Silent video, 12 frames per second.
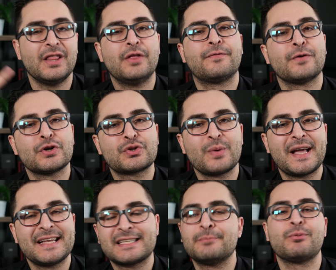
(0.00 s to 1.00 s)
The first way
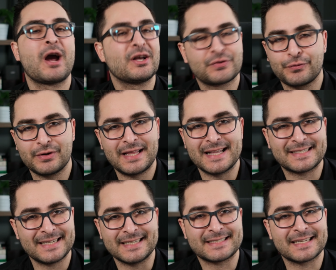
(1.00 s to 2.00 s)
is to browse freelance
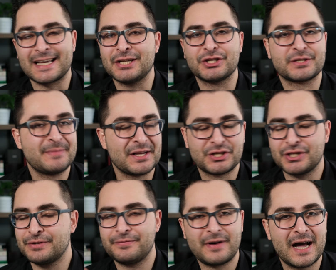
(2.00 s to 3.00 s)
sites like I just
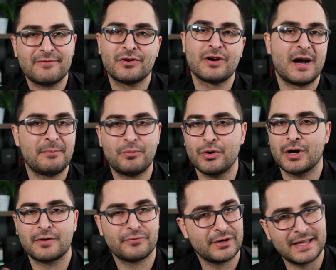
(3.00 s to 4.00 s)
mentioned, Fiverr,
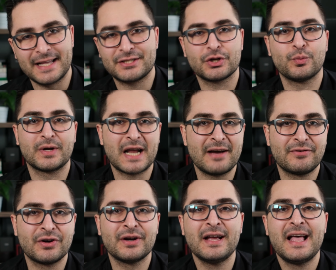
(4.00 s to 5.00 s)
Upwork, Freelancer,
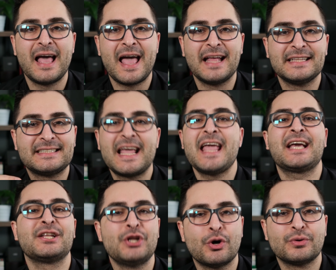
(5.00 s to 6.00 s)
whatever, and
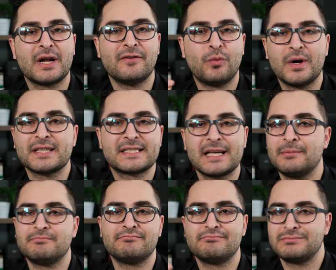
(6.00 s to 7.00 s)
take note of what
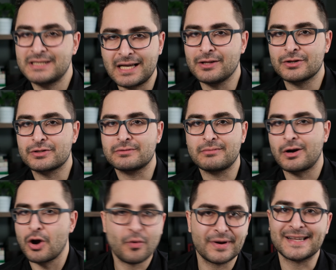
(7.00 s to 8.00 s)
some sellers
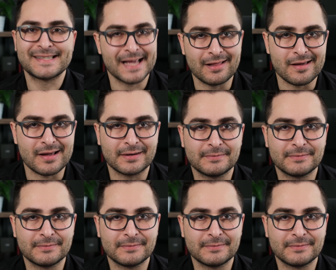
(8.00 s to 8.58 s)
are already selling.